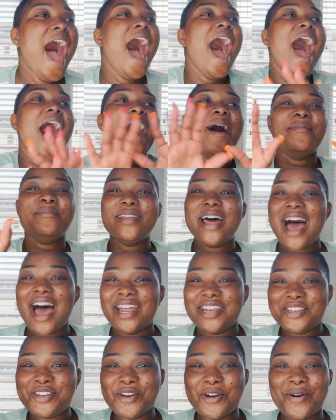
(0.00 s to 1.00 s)
I'm not
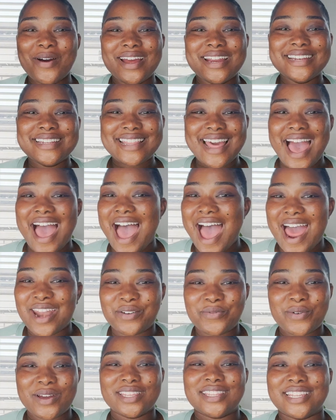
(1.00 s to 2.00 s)
doing
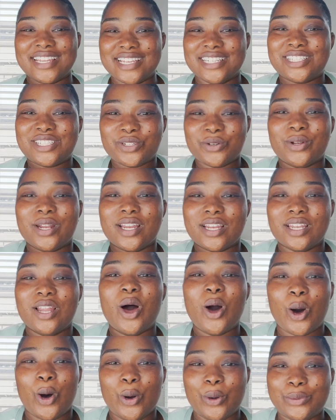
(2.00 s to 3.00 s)
that with these student
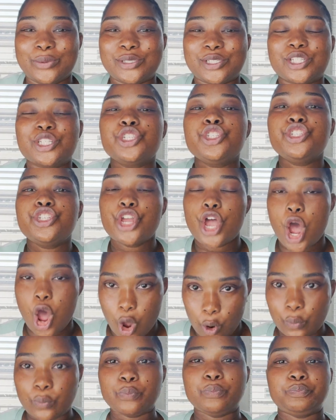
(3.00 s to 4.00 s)
loans.
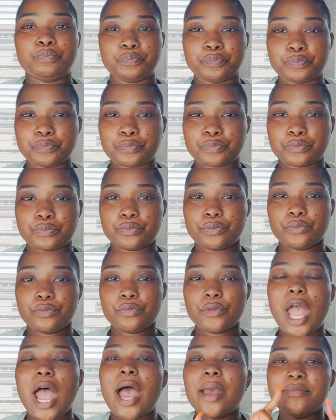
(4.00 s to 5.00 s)
No,
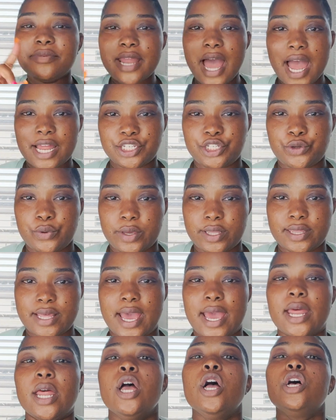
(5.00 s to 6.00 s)
I'm not doing
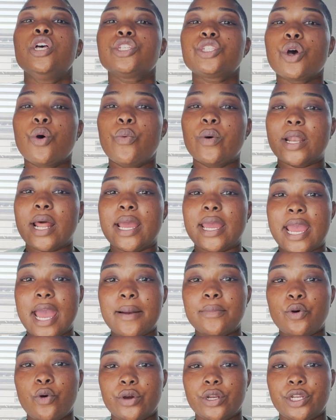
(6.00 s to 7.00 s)
that. So what I
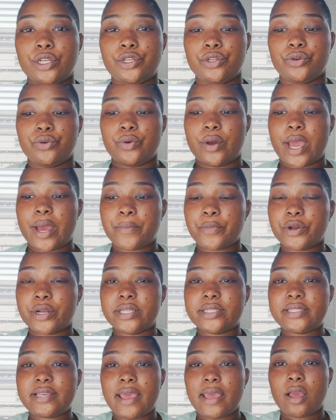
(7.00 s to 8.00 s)
am going to do, I'm going
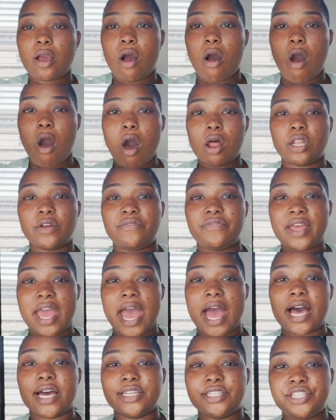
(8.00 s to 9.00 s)
to take all of
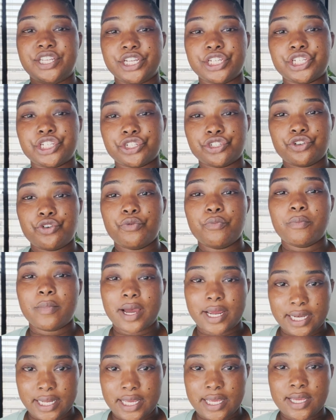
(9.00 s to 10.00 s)
that additional
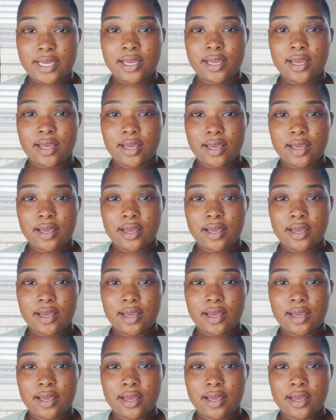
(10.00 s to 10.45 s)
money